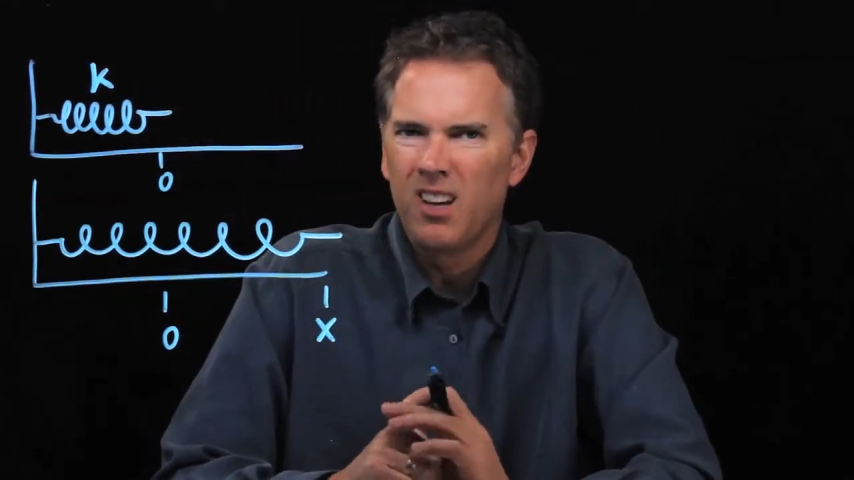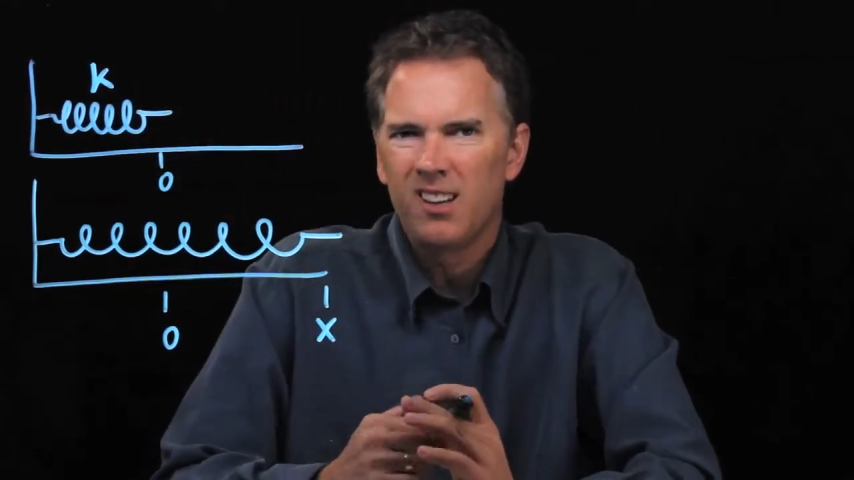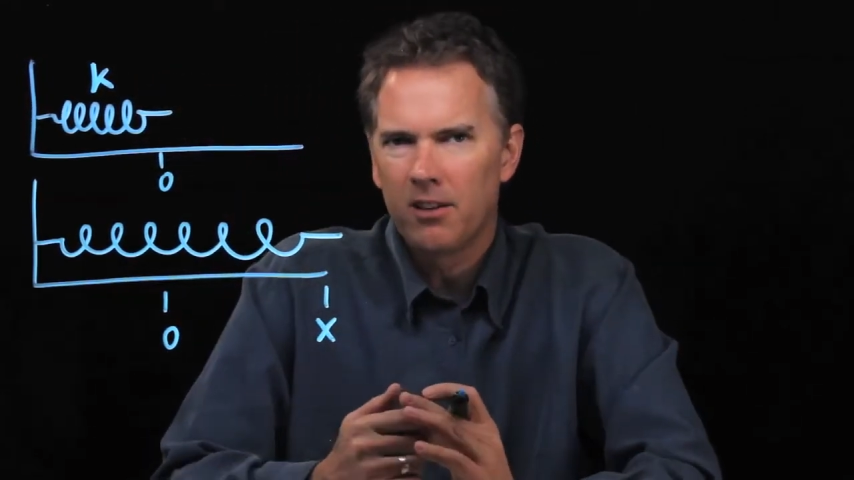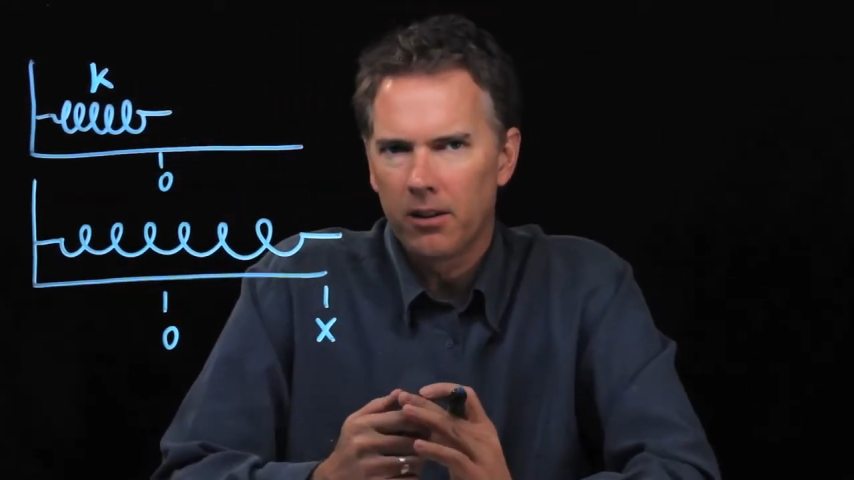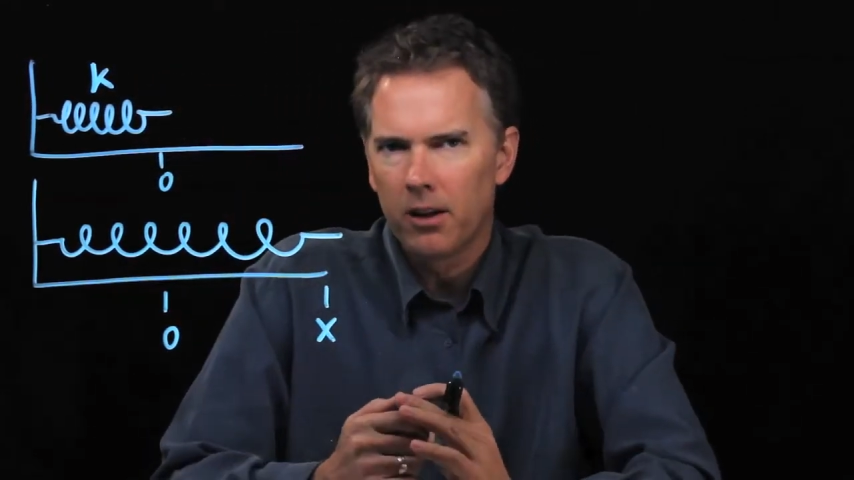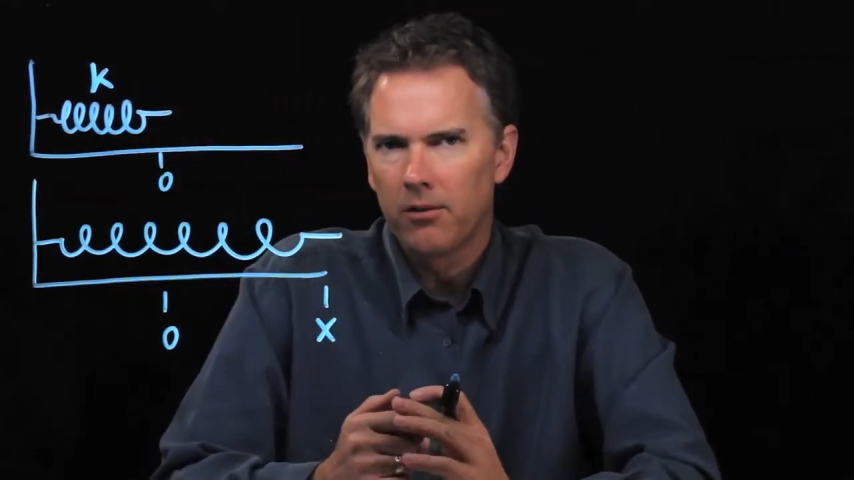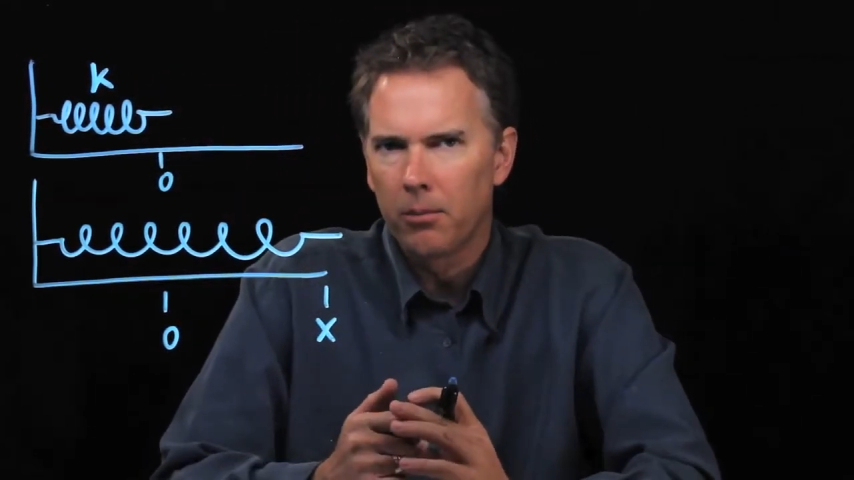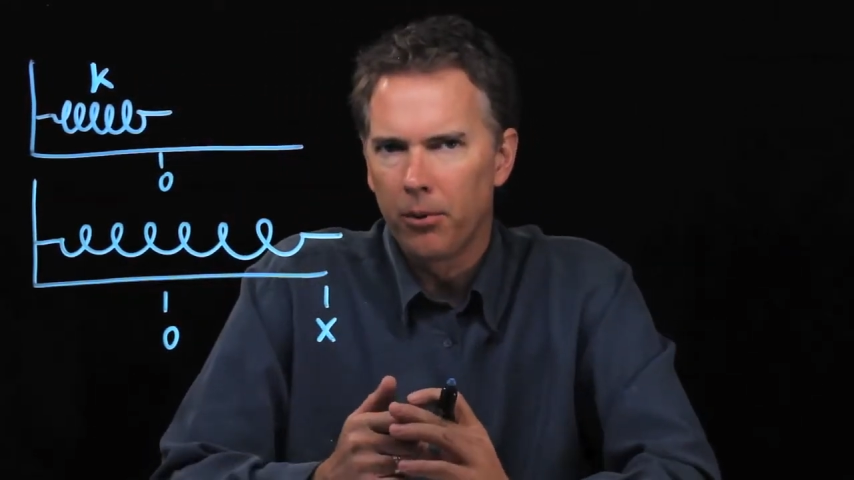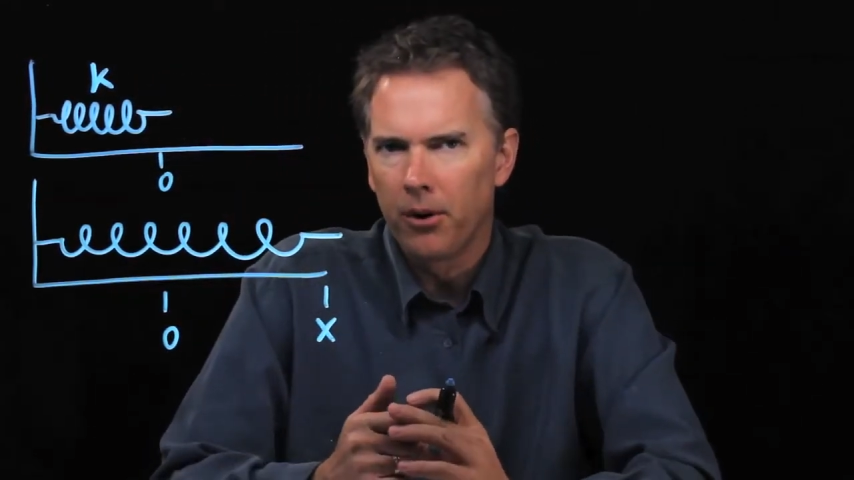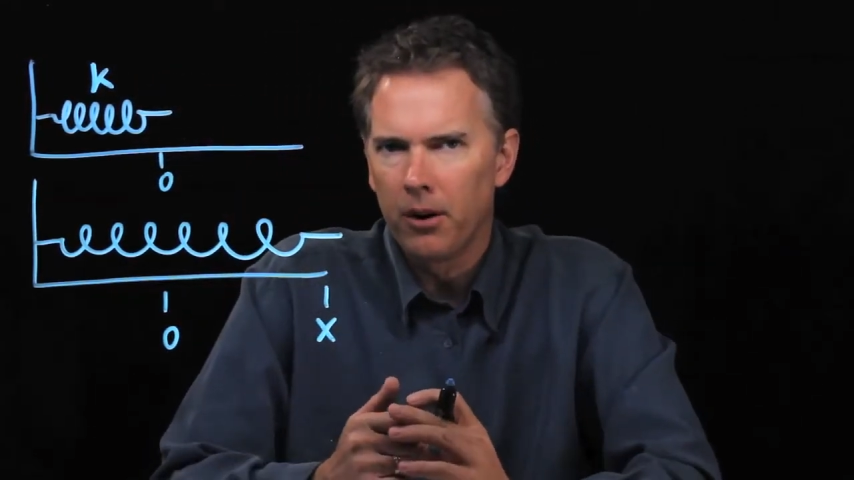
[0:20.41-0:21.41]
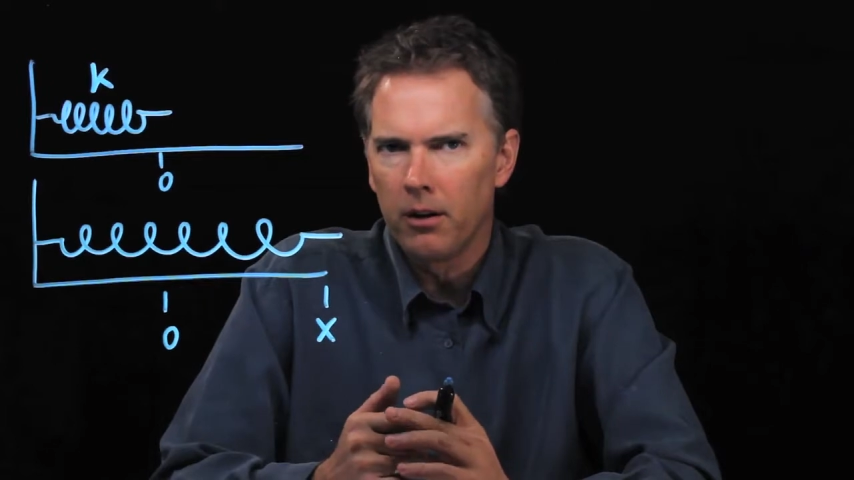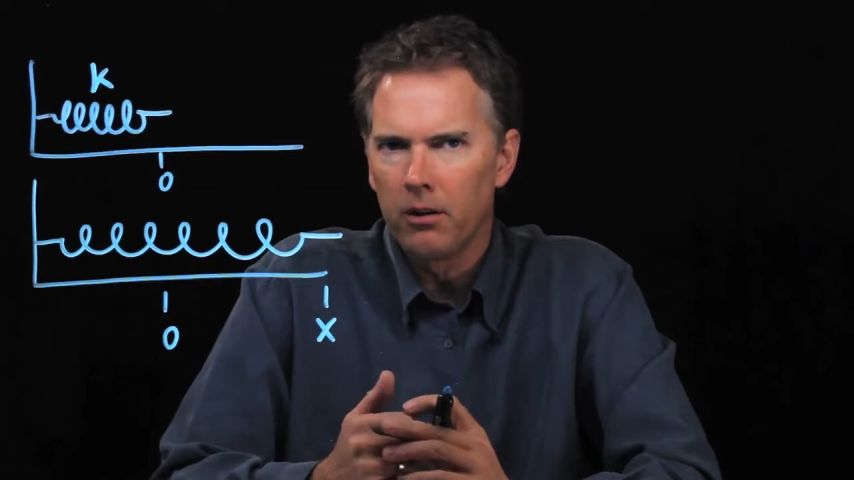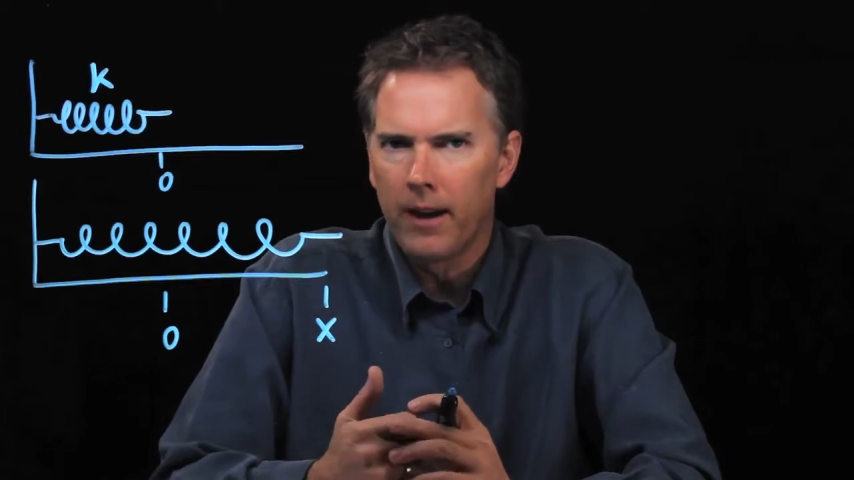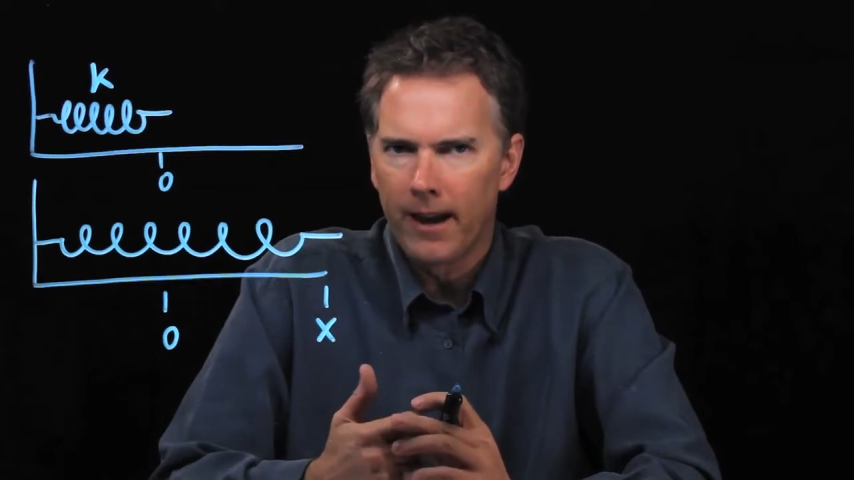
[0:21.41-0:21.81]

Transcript: and let's say it's a pretty